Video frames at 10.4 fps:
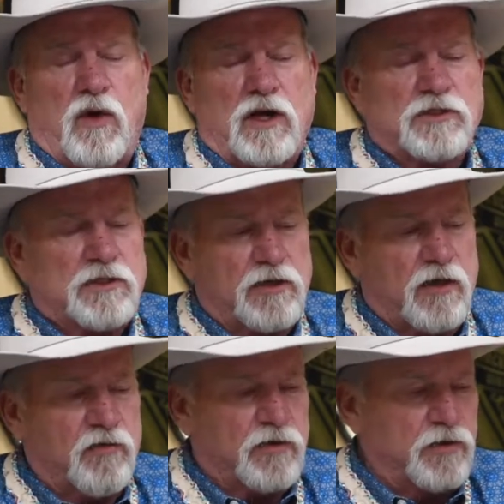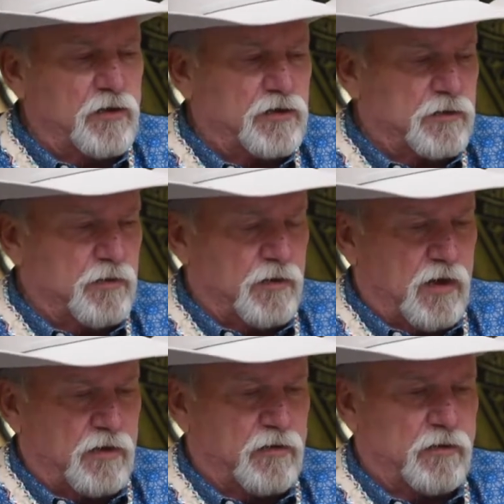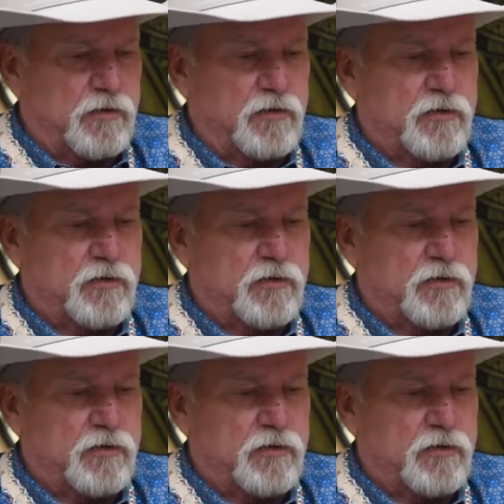watched Governor Newsom on the